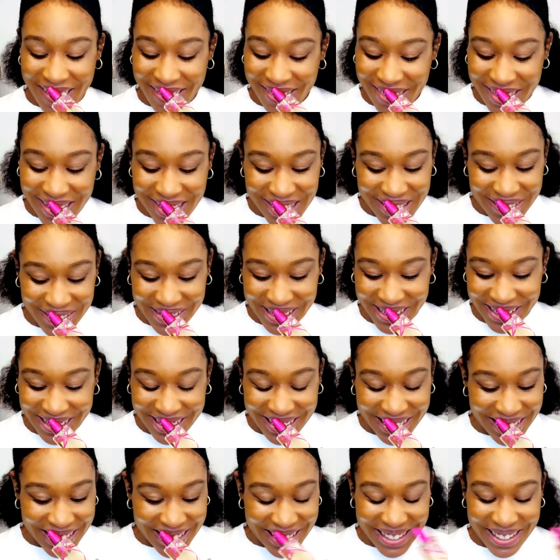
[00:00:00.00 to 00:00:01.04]
this one.
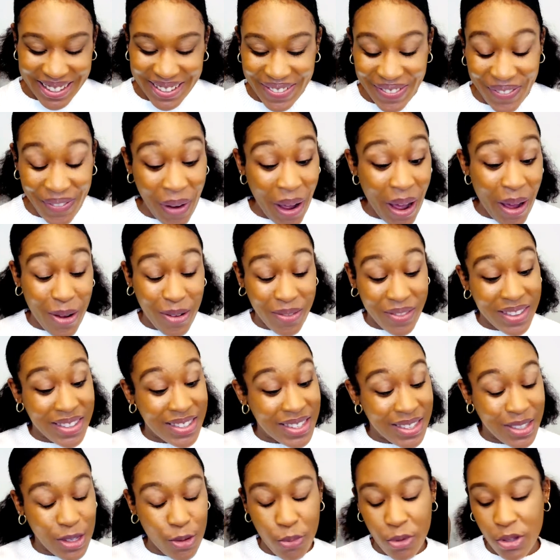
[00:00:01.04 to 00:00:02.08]
Wow, this
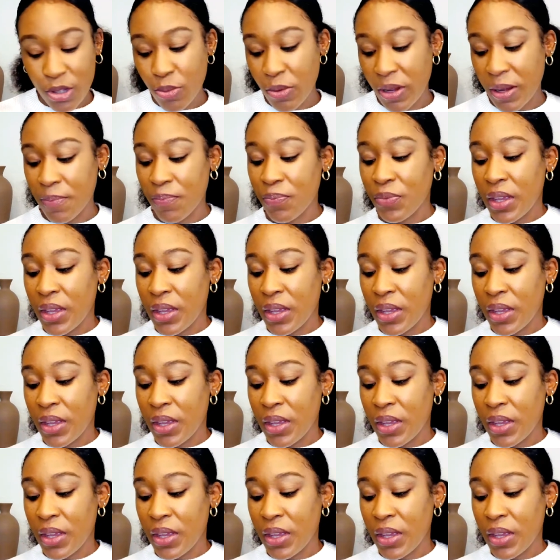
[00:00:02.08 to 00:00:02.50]
is super sweet.